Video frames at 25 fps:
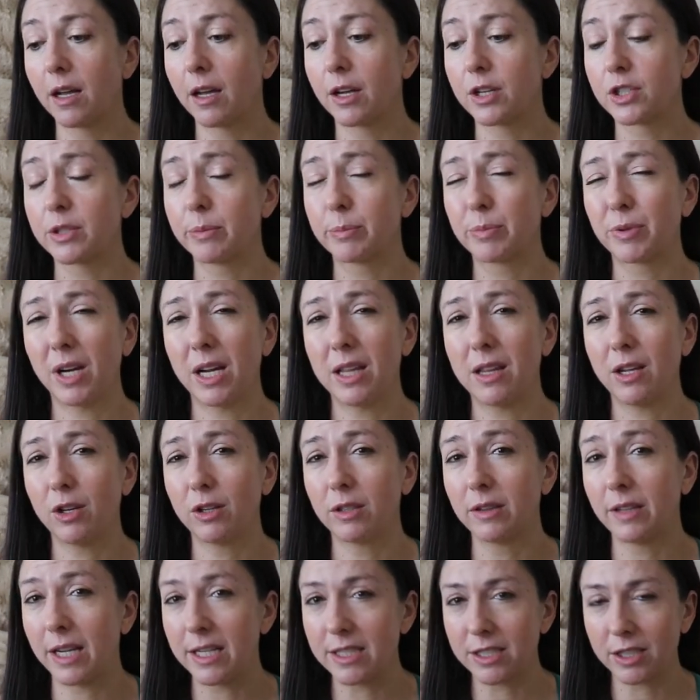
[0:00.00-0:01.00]
I also pray that
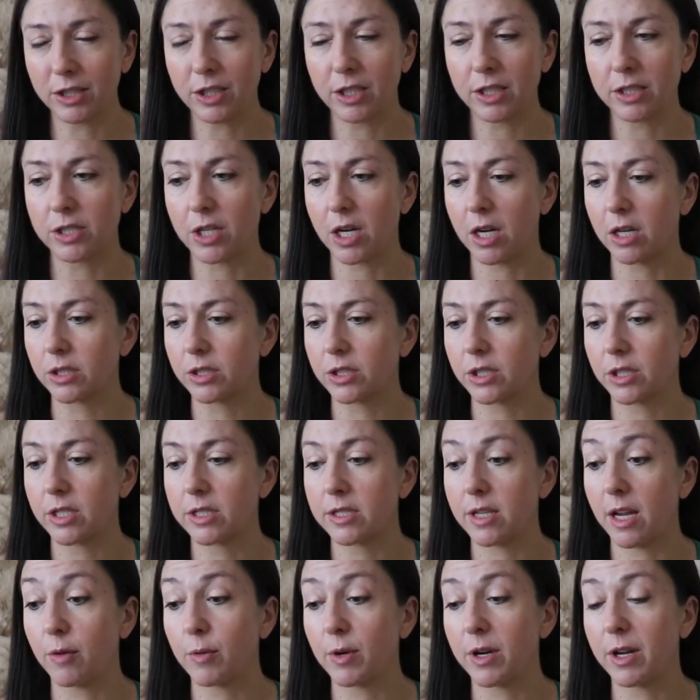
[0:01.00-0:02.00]
you're led to good
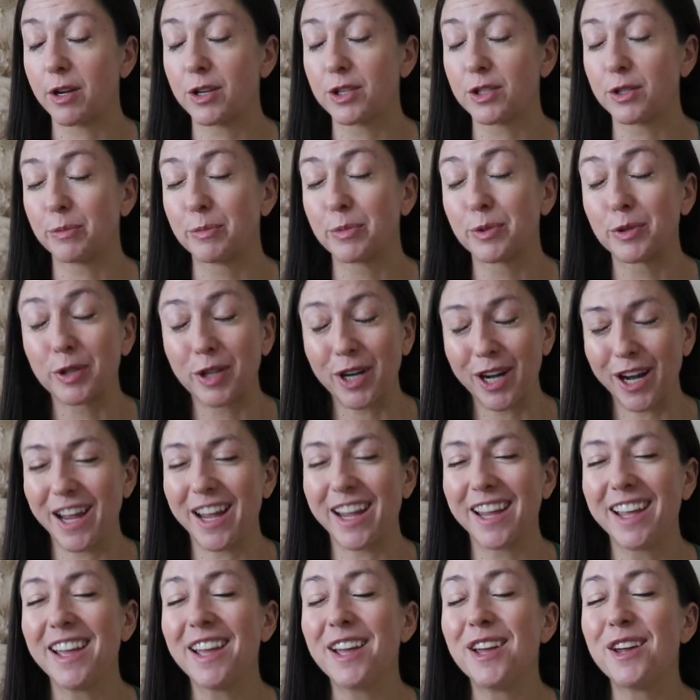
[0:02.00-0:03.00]
doctors. I want to also
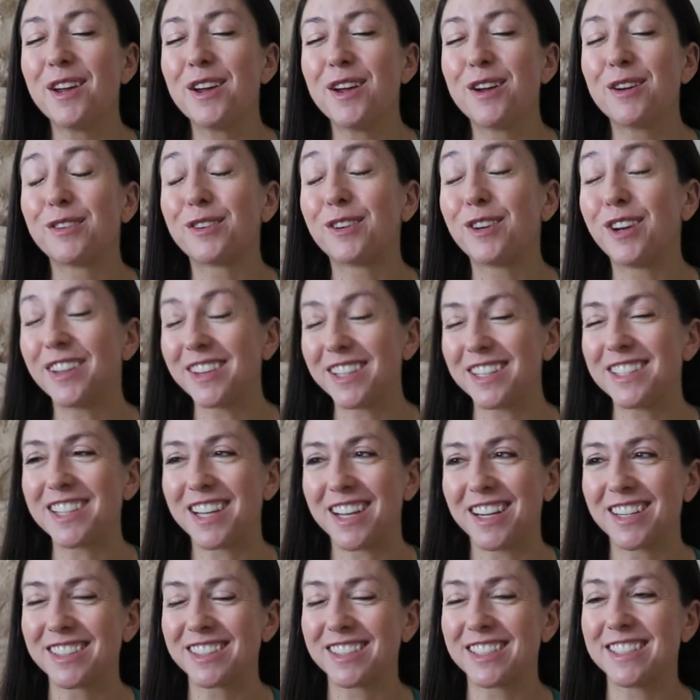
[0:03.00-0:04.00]
pray for all the
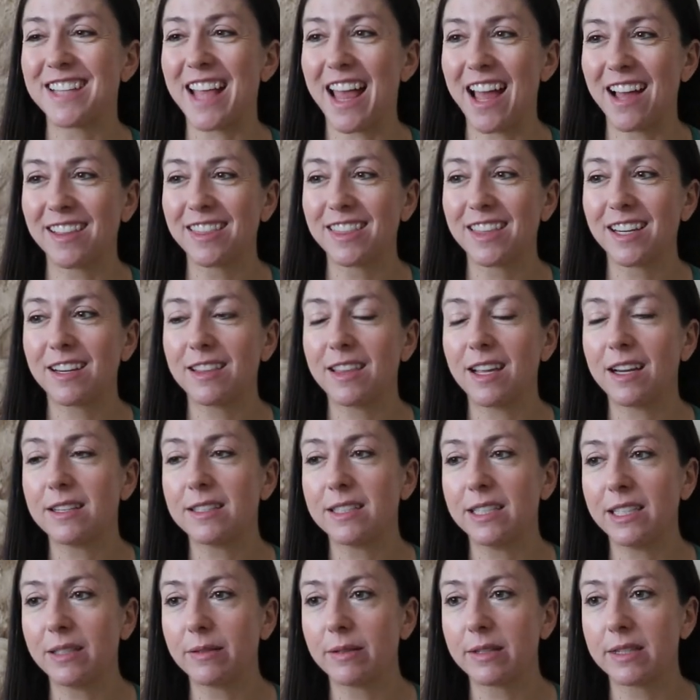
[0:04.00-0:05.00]
doctors out there that
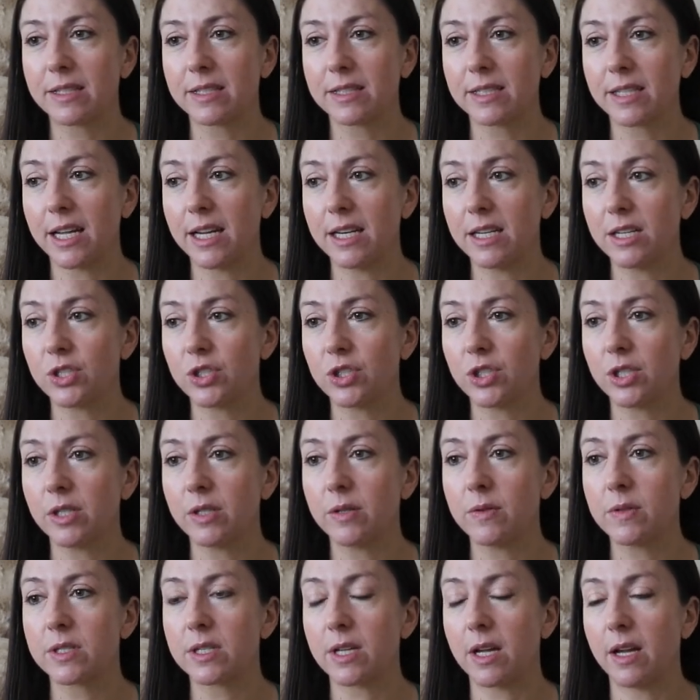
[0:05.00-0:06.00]
deal with skin
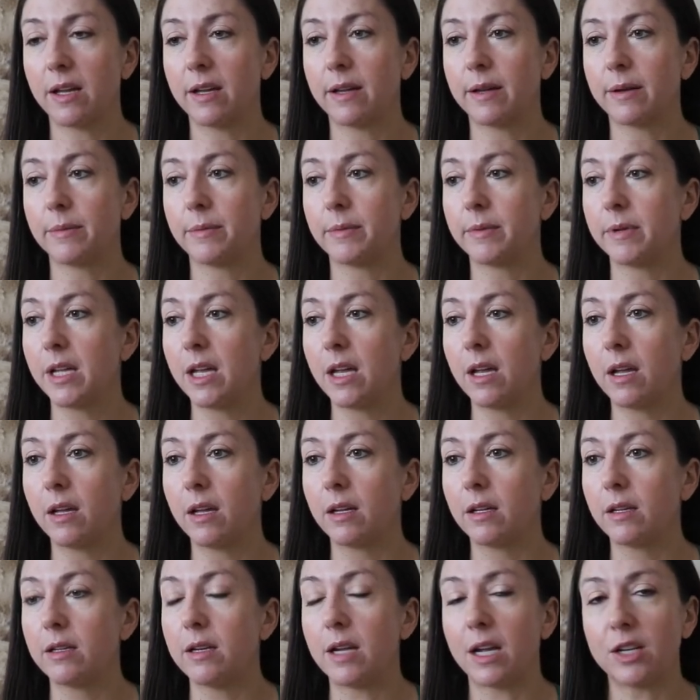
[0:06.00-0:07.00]
issues, um,
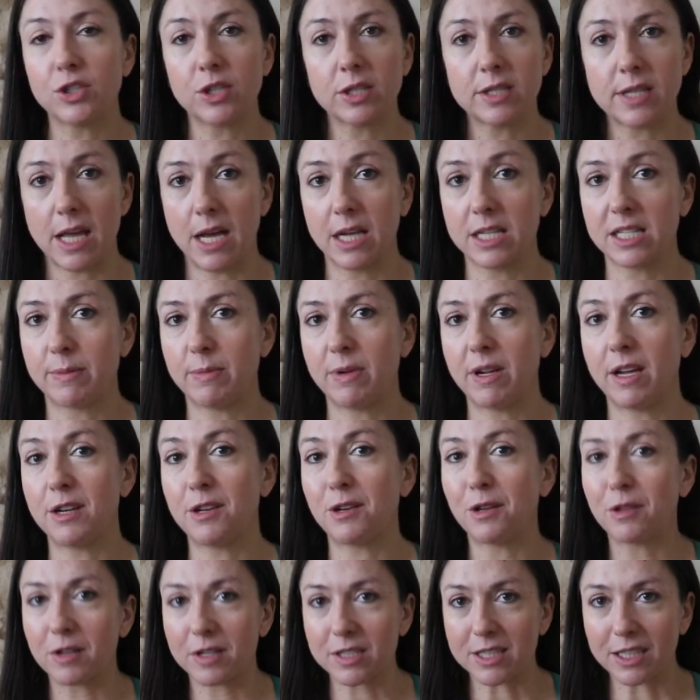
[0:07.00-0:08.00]
not just eczema. I
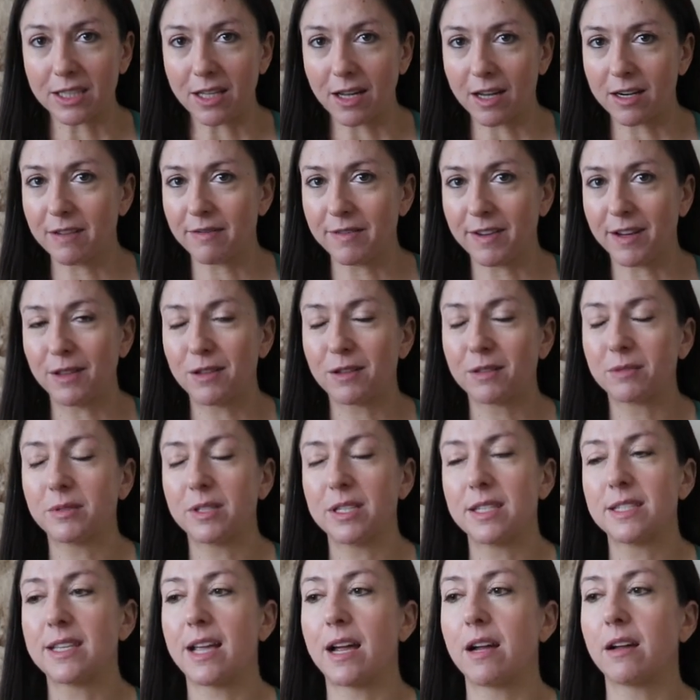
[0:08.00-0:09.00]
know there's a lot of other
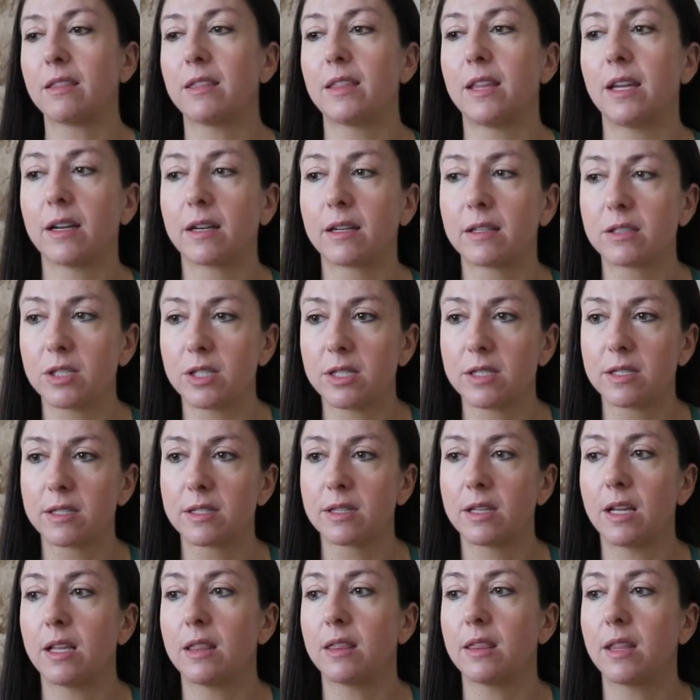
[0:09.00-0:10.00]
ones out there,
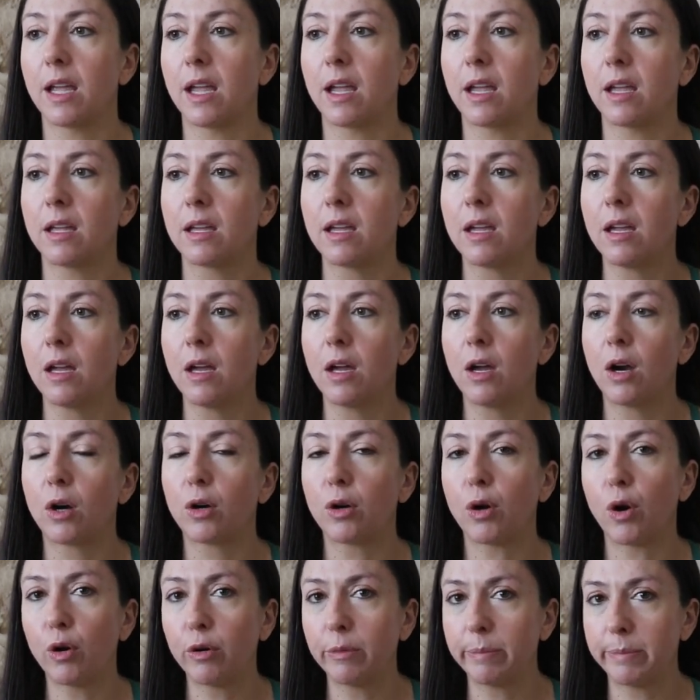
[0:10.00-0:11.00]
just that they
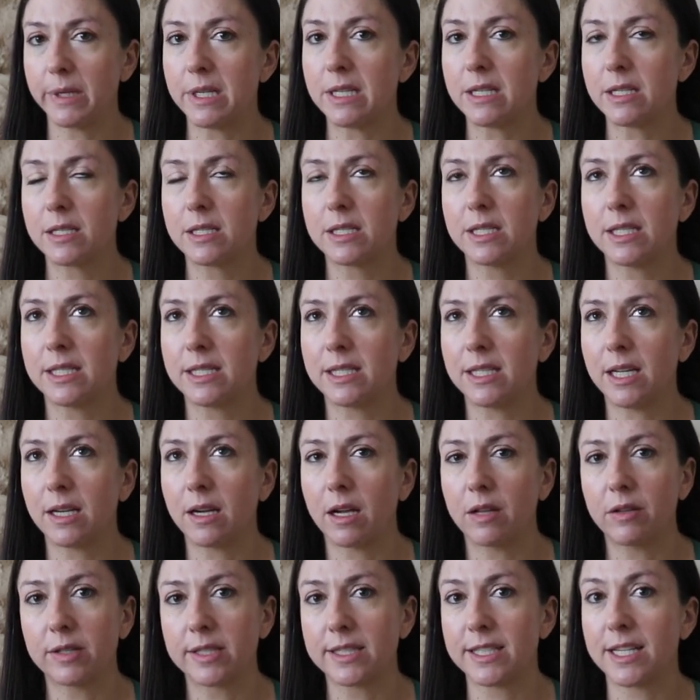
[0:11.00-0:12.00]
are open to
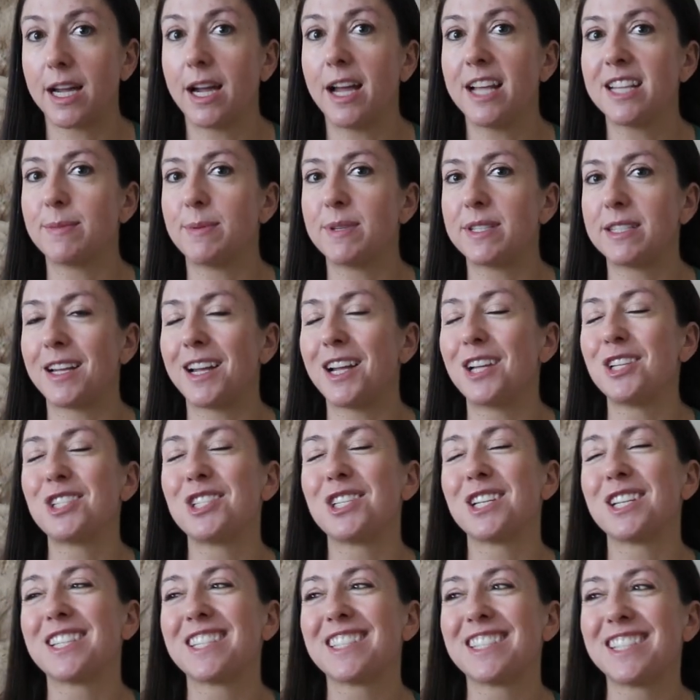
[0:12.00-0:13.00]
seeing other sides besides
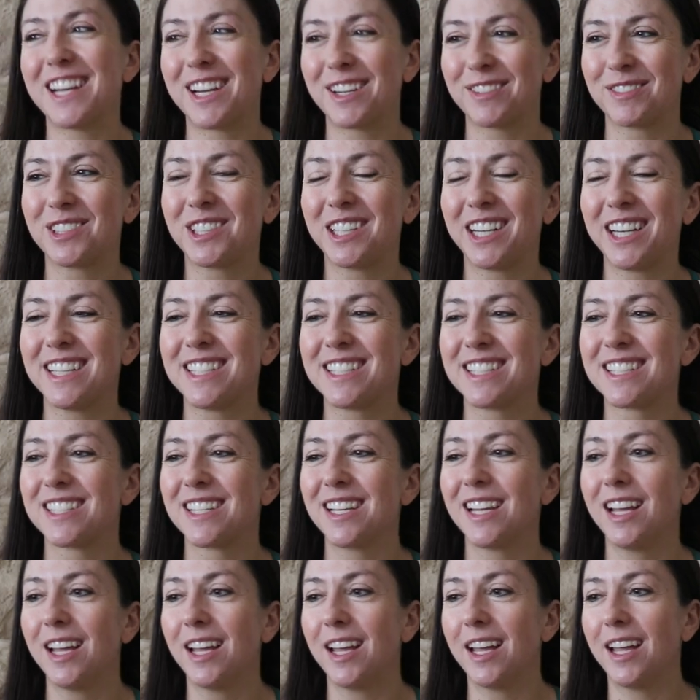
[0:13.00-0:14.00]
just steroids
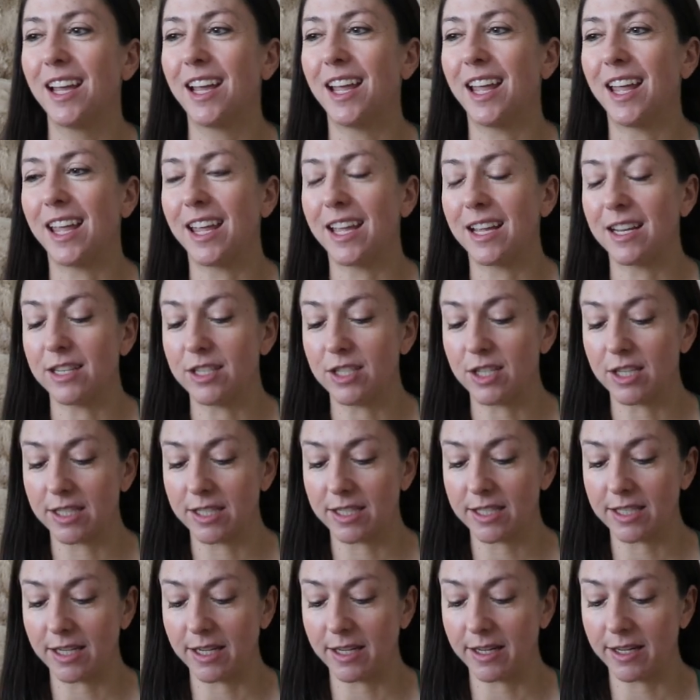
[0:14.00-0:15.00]
and
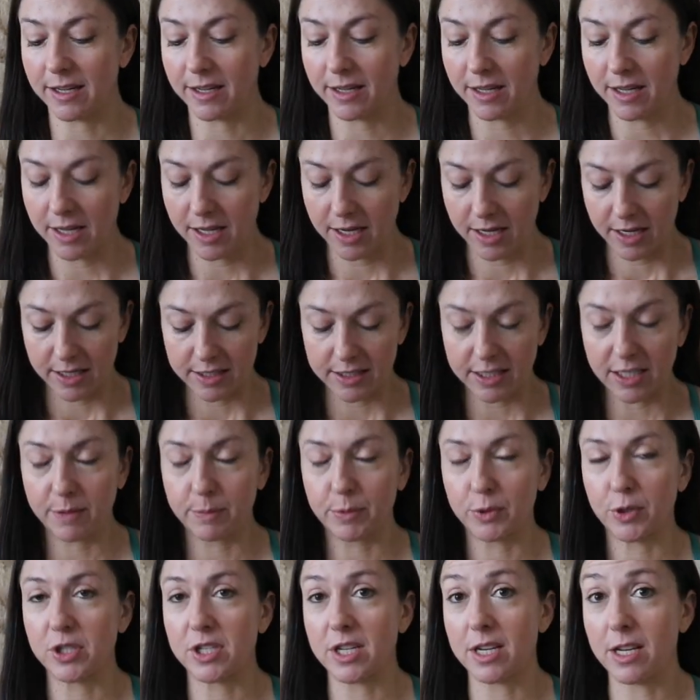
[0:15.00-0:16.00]
just uh, see a
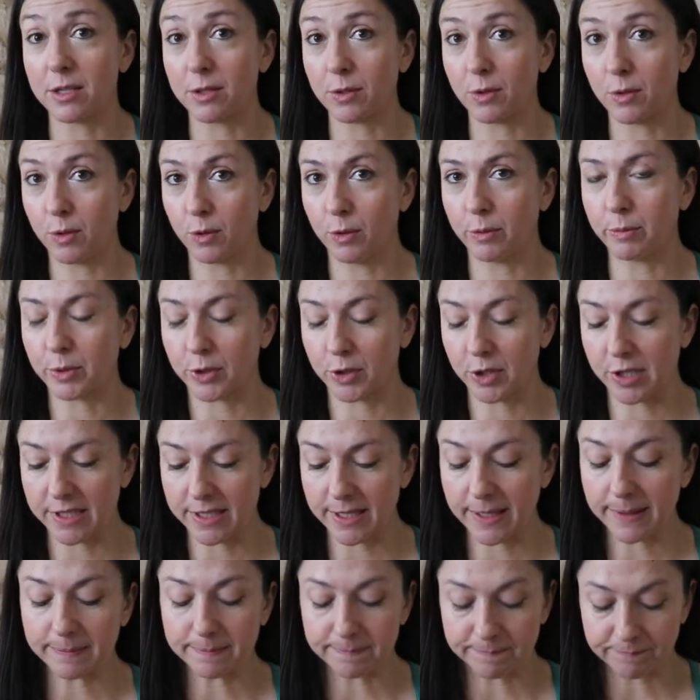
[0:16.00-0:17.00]
person as a whole
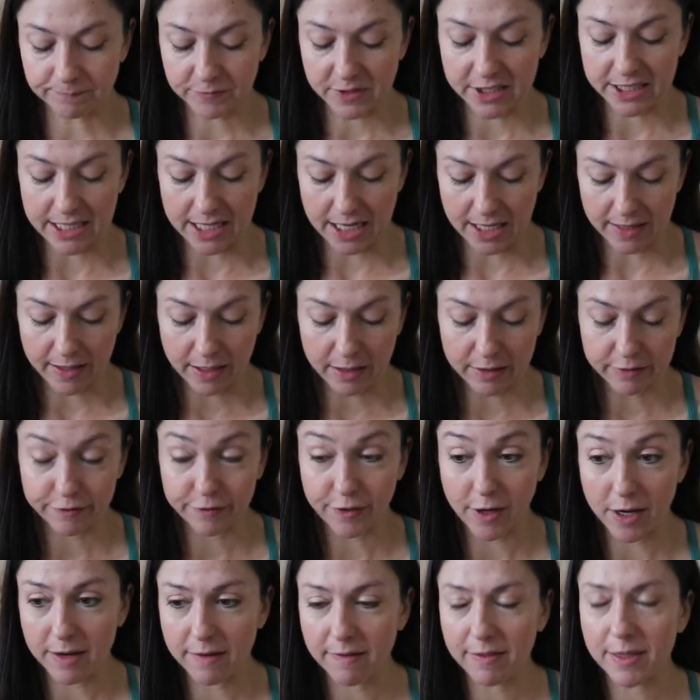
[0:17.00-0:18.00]
person sitting there in
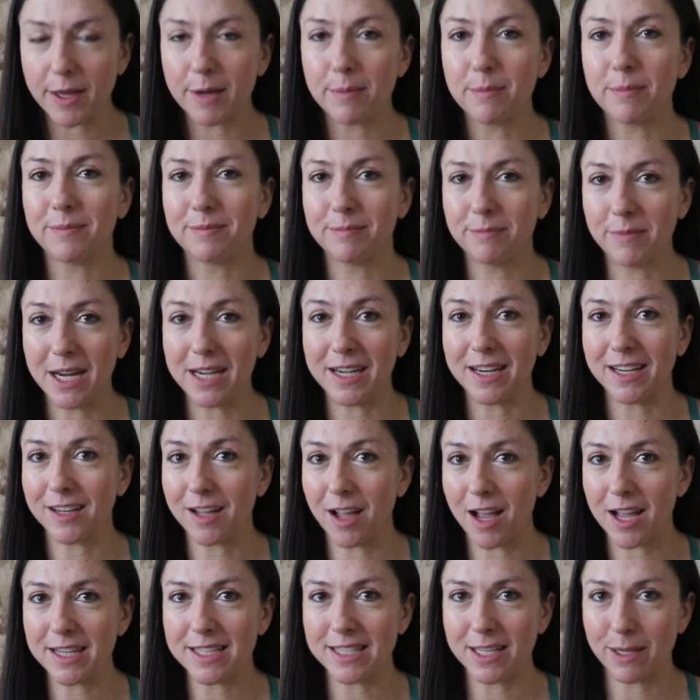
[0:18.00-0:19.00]
front of them, made in
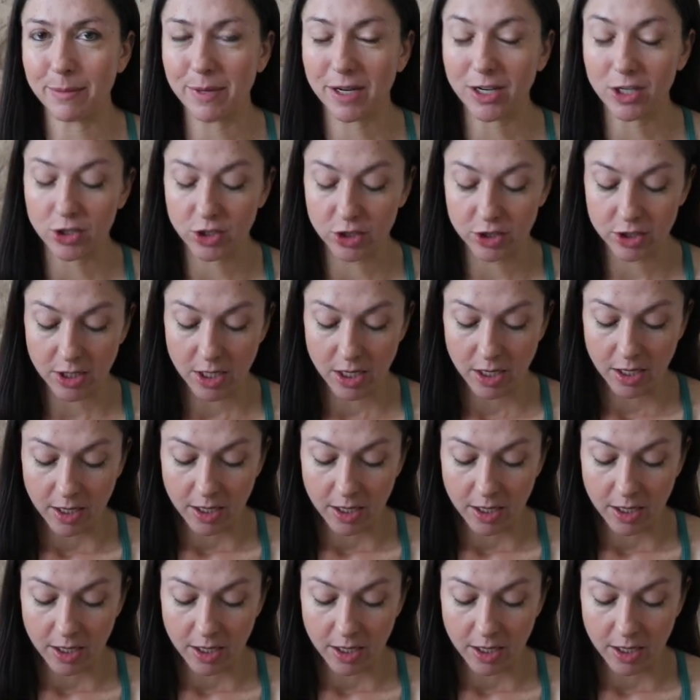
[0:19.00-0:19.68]
God's image